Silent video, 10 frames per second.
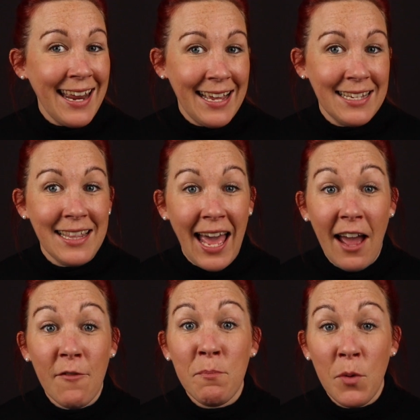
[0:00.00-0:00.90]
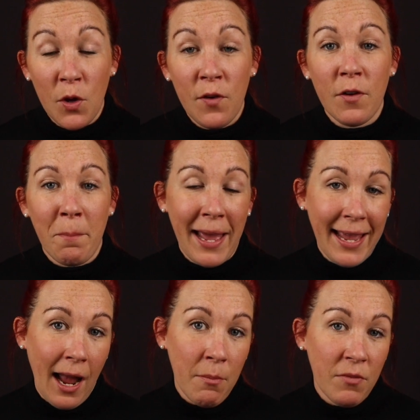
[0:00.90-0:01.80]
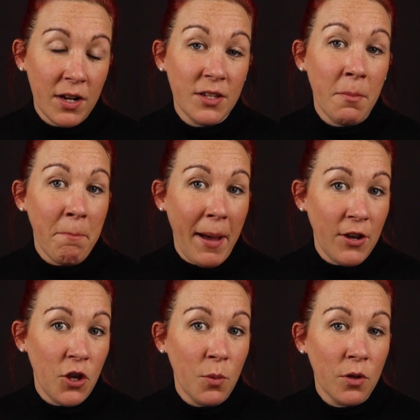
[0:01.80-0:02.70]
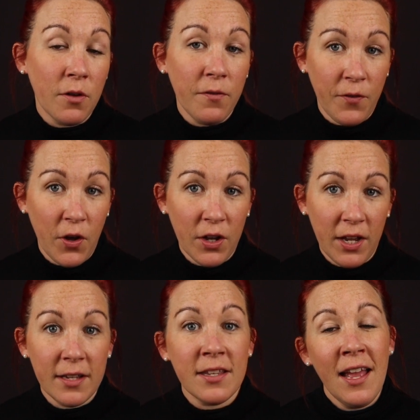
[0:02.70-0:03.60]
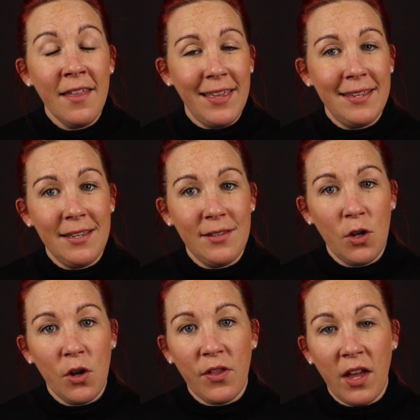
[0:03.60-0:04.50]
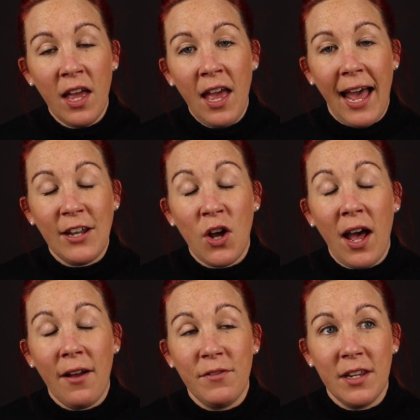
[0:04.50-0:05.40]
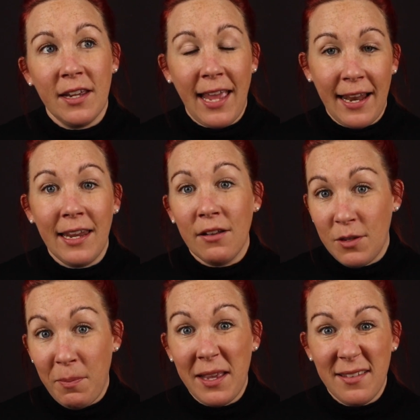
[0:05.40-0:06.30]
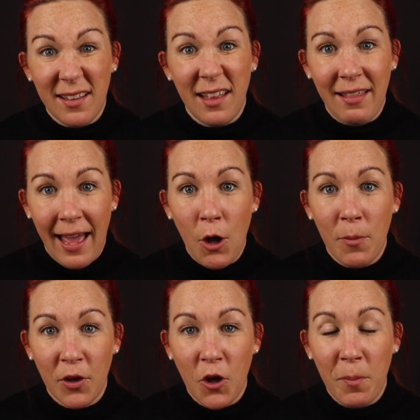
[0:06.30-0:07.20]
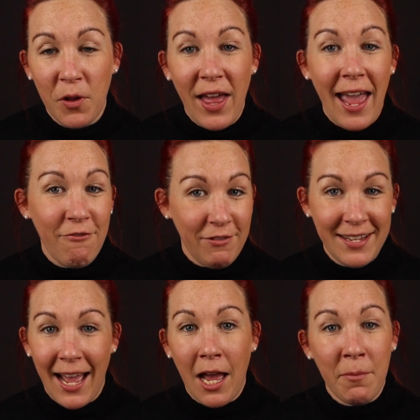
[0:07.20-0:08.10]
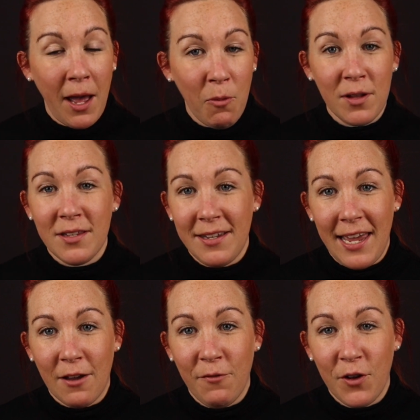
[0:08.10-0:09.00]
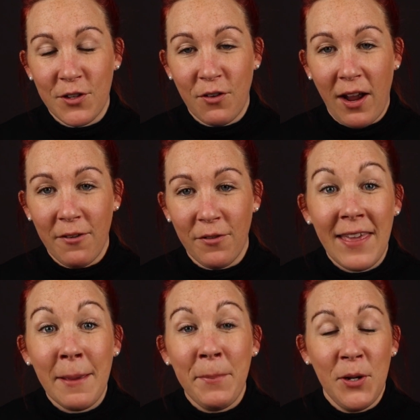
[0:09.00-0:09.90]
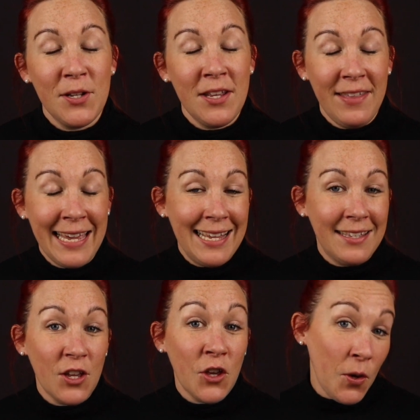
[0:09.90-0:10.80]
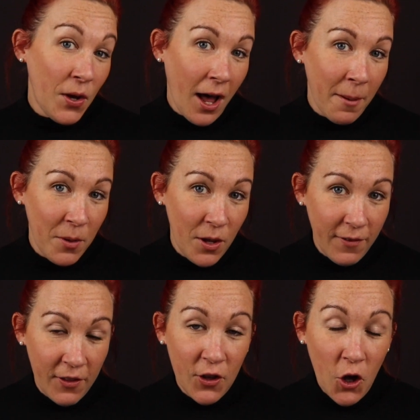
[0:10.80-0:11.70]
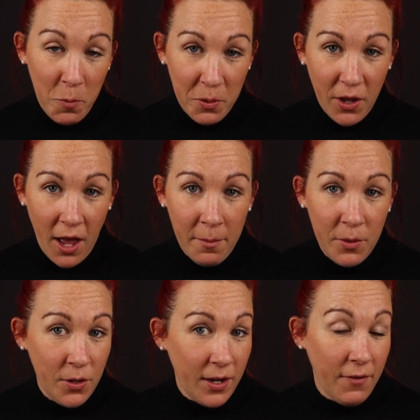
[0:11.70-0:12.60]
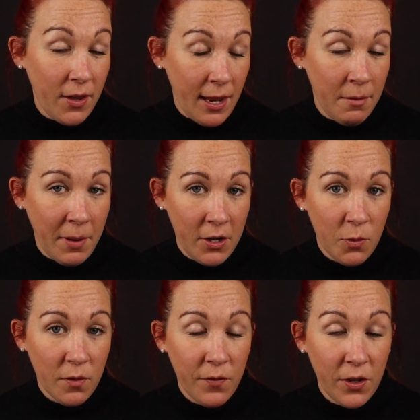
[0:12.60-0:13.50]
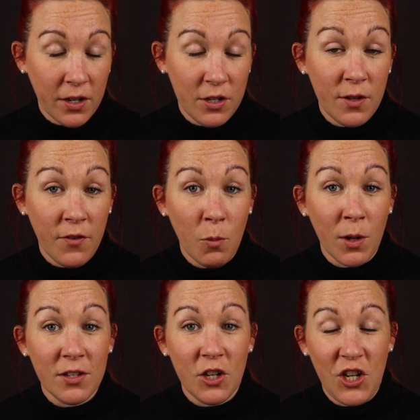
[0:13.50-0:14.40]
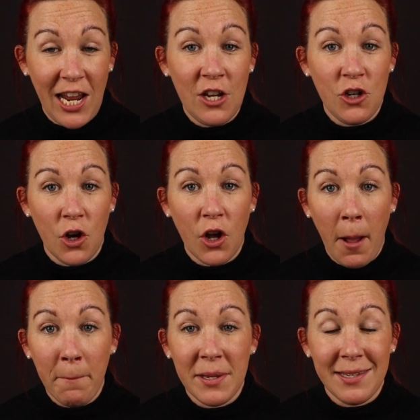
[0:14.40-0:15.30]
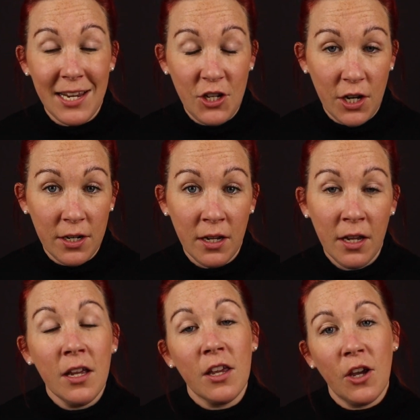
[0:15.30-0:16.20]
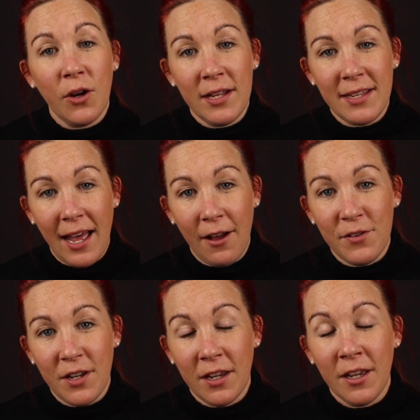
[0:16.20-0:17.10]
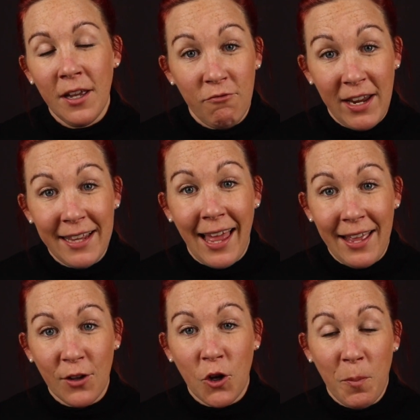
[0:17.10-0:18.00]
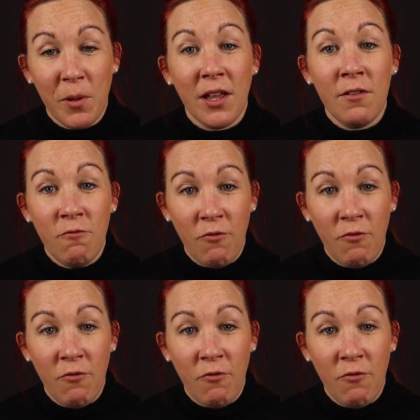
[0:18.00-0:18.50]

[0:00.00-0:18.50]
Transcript: is that I've moved my camera to manual focus. This is so that I don't have to get Neil to basically light up the couple every time I want to take a photograph. The important thing is that you can't move and the couple can't move if you're in manual focus. If you want to change your composition, you're going to have to relight the couple and